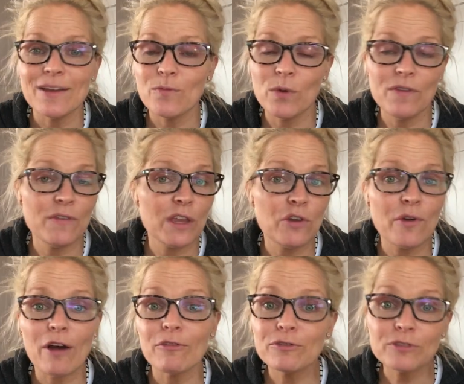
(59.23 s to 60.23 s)
We figure
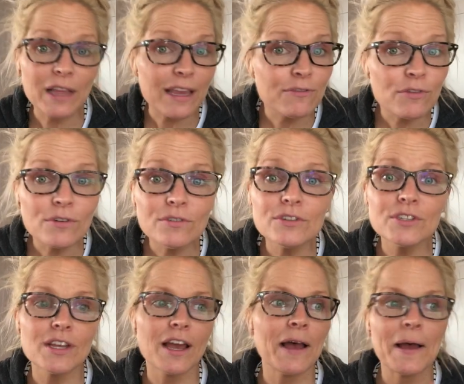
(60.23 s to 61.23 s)
out
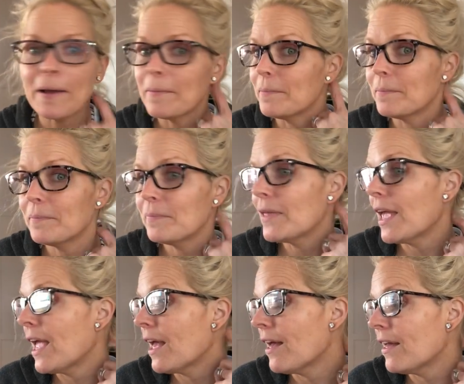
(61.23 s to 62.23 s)
flavors,
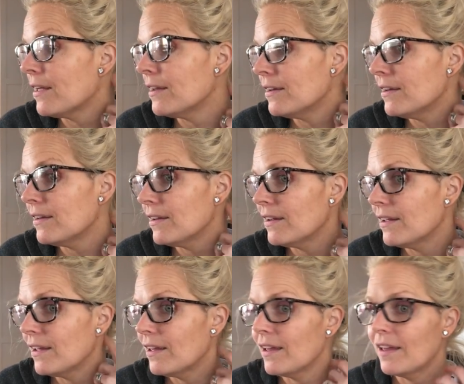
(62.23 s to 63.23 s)
and
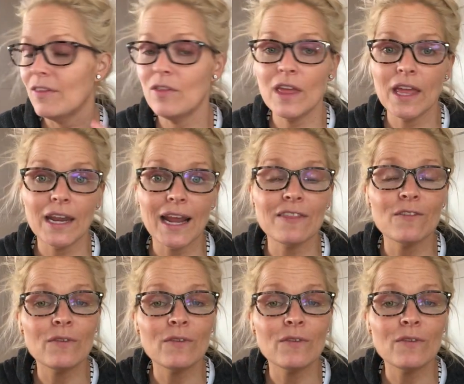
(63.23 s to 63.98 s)
then at the